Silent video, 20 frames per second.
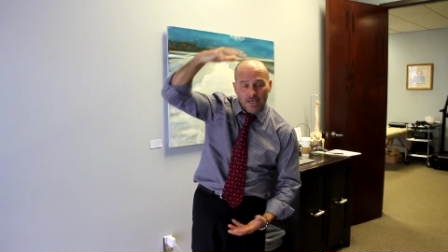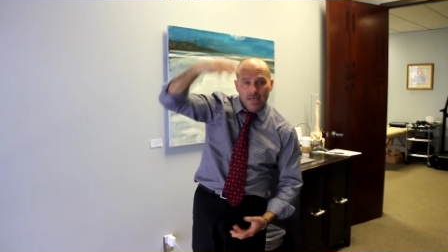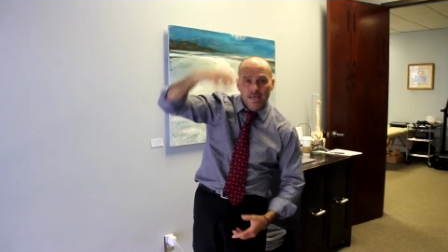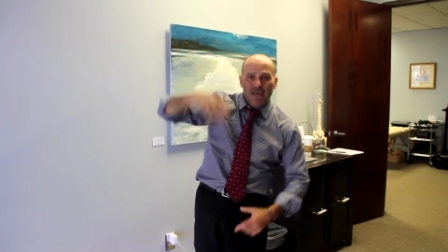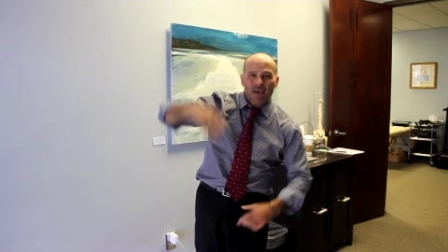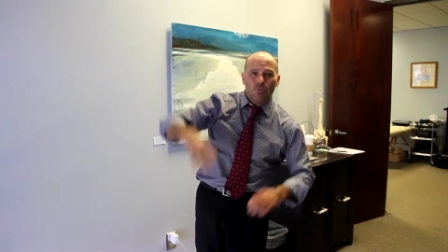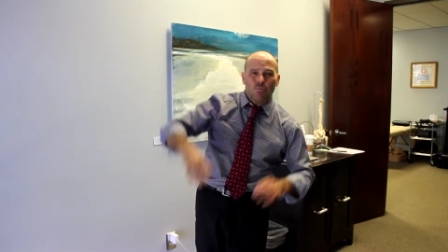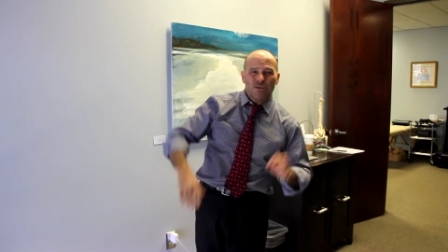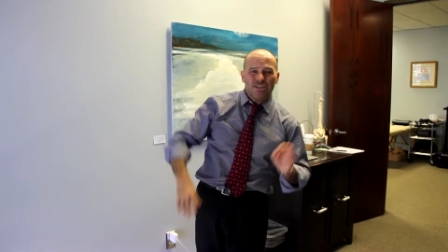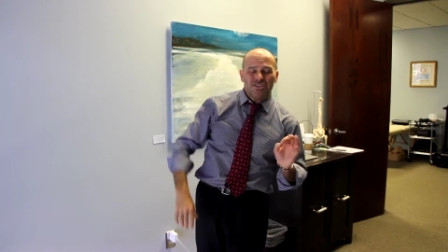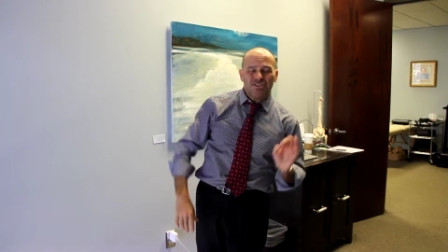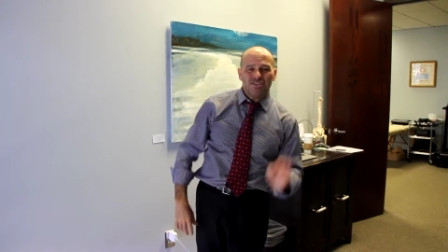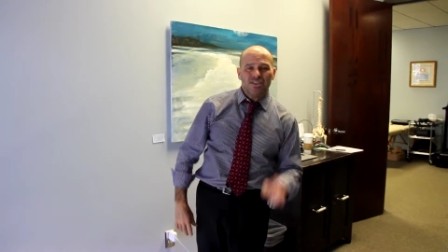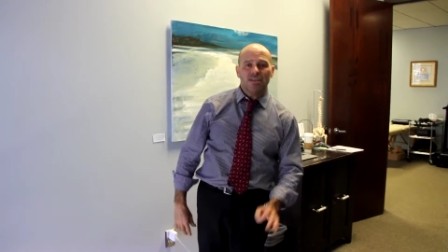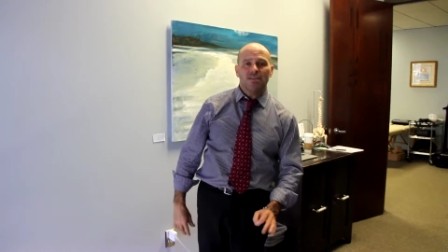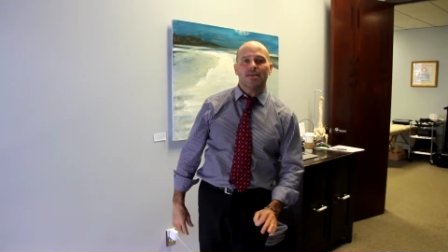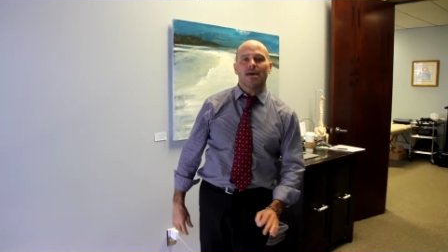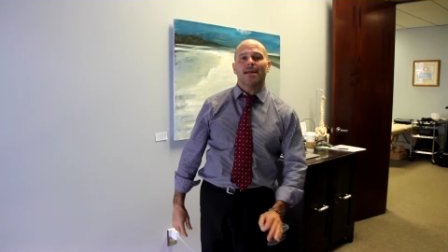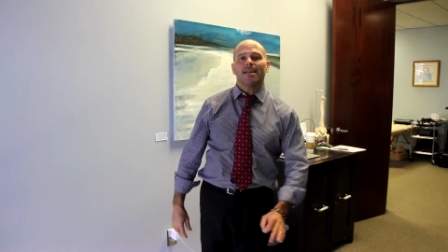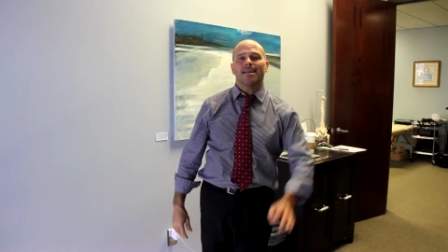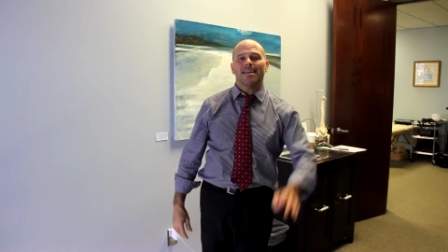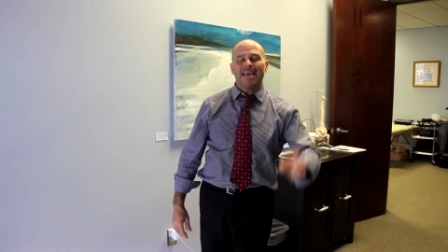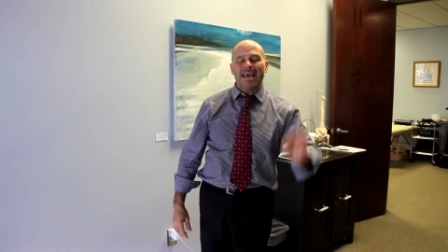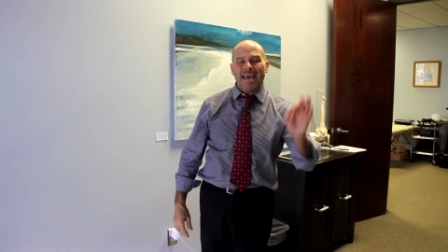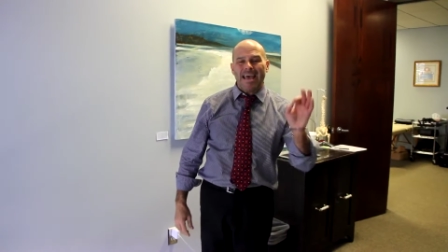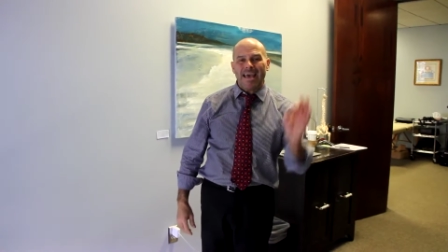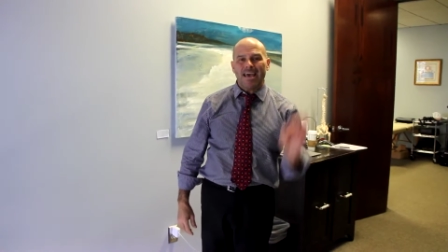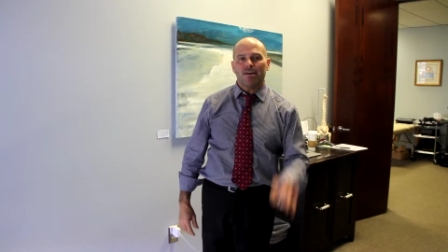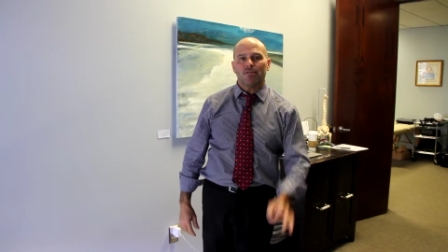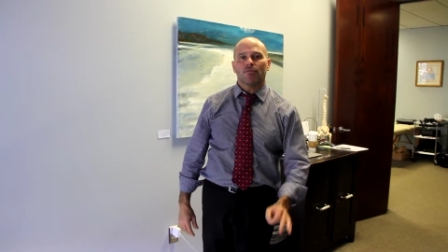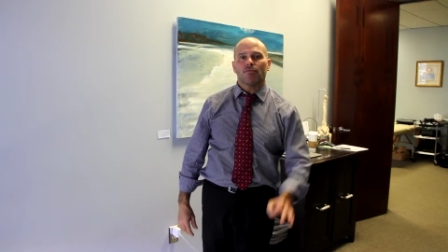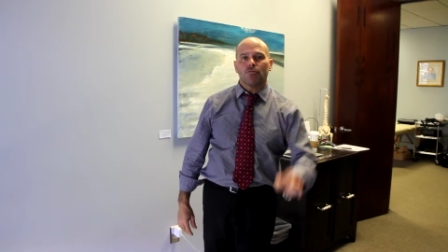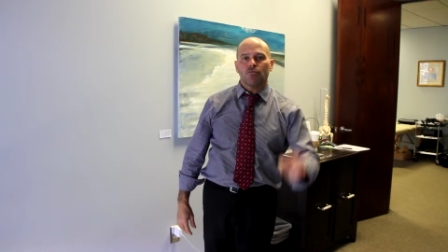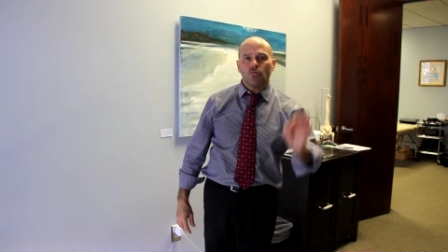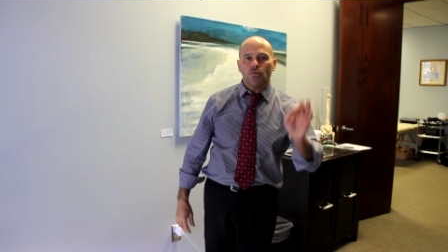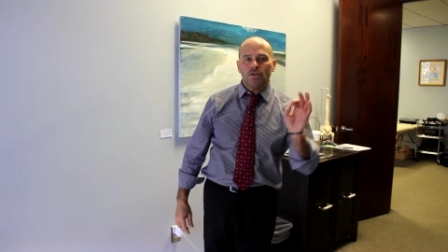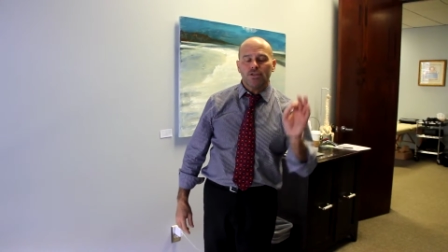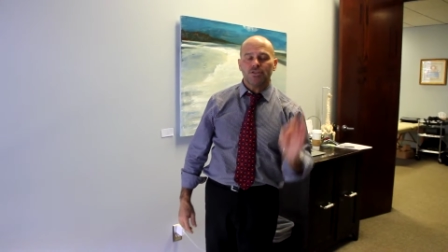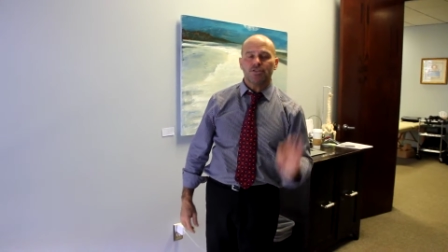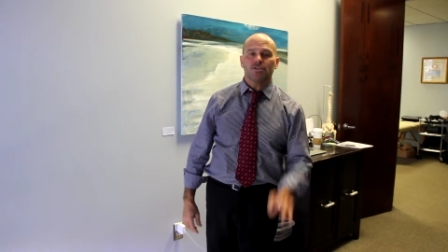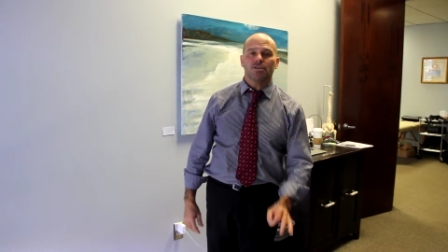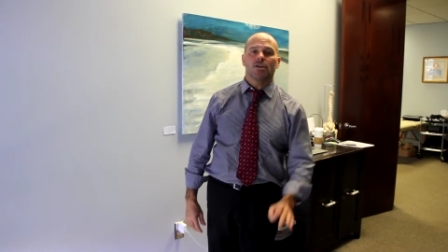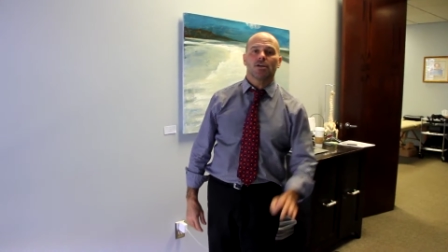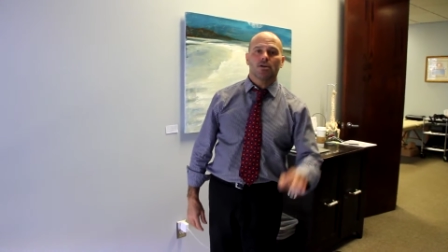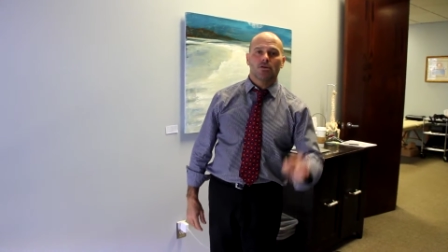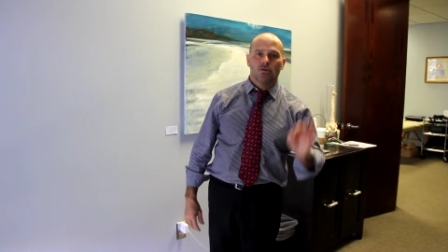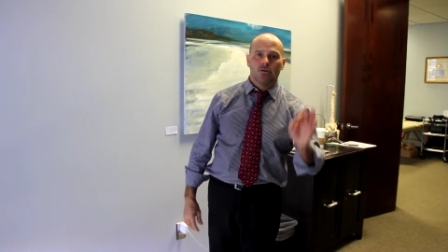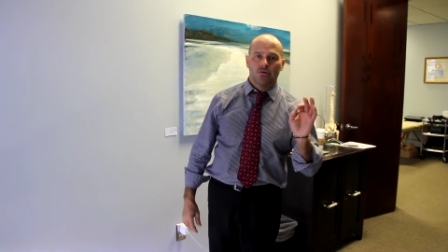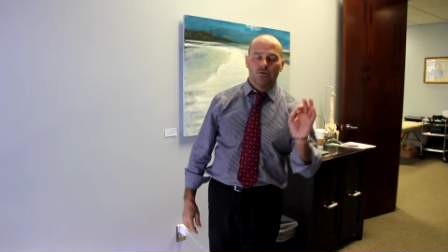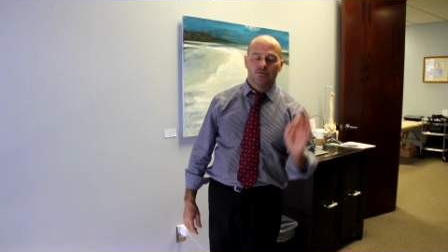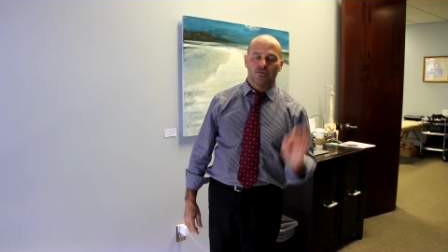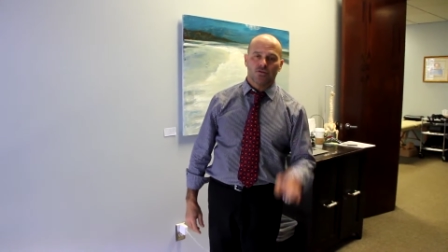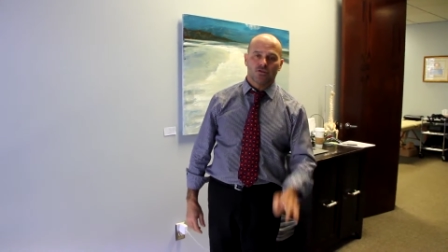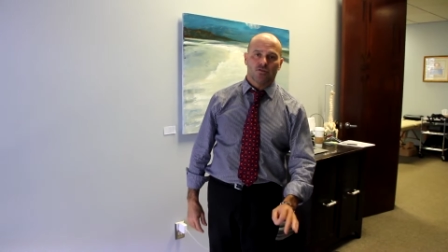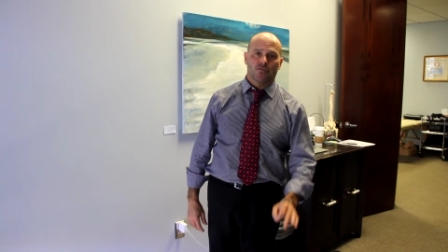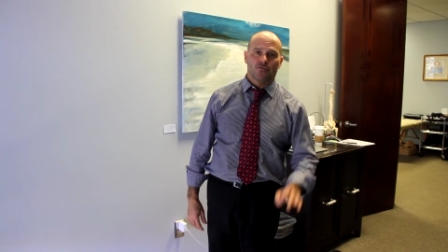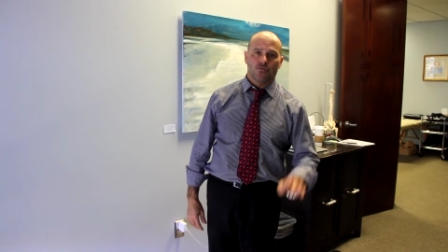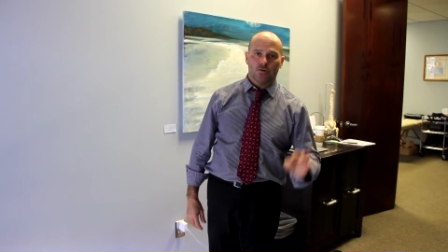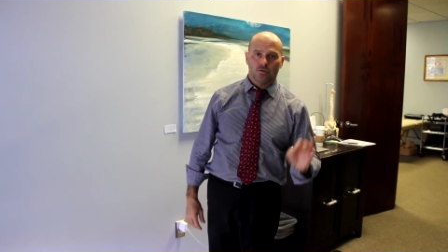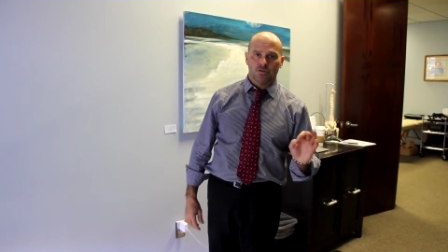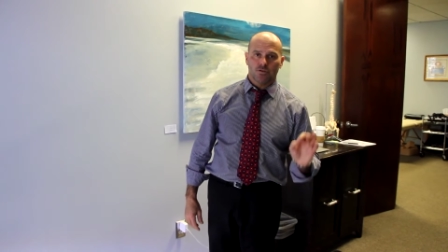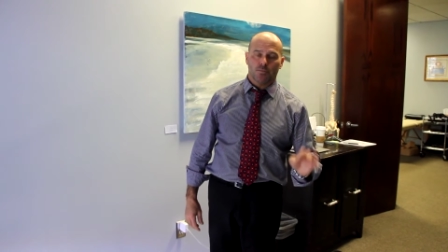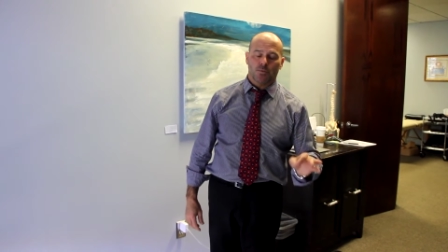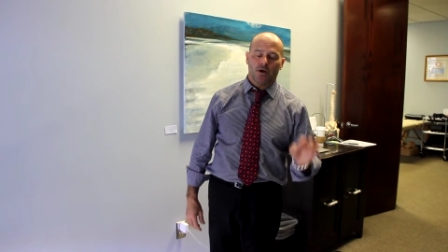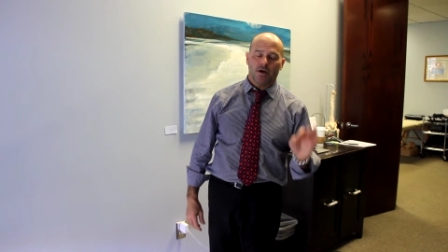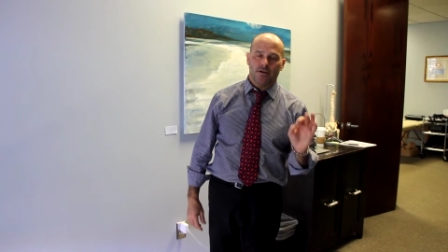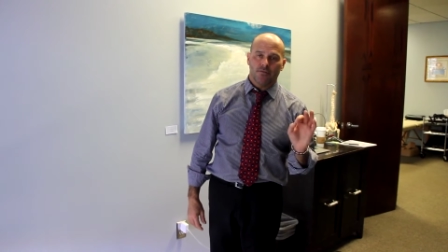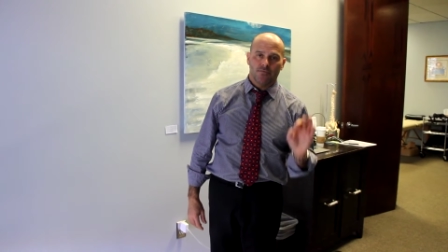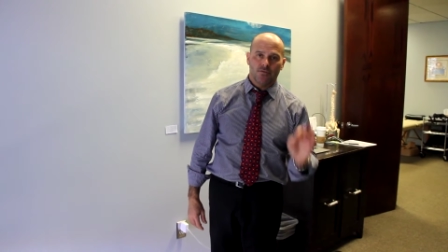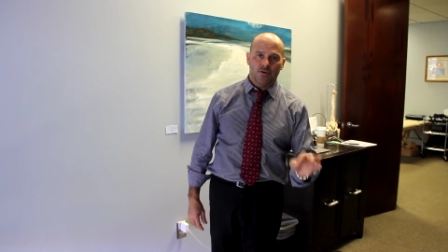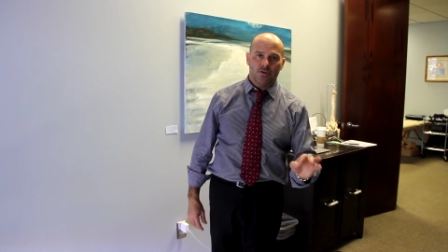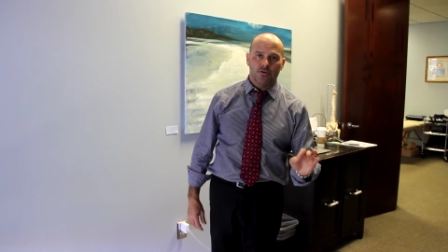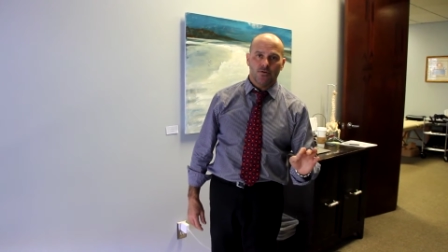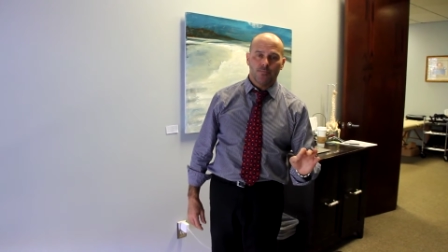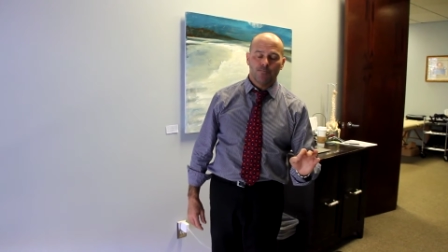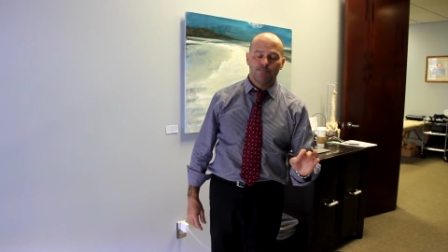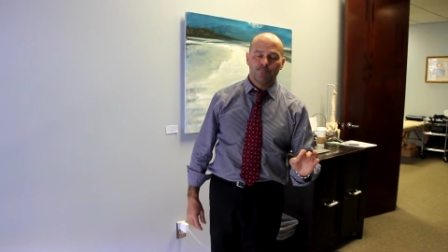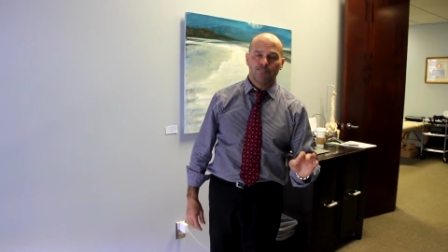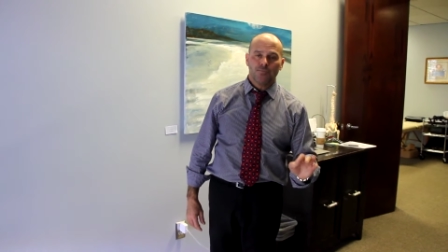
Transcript: and we see that in every single full spine view,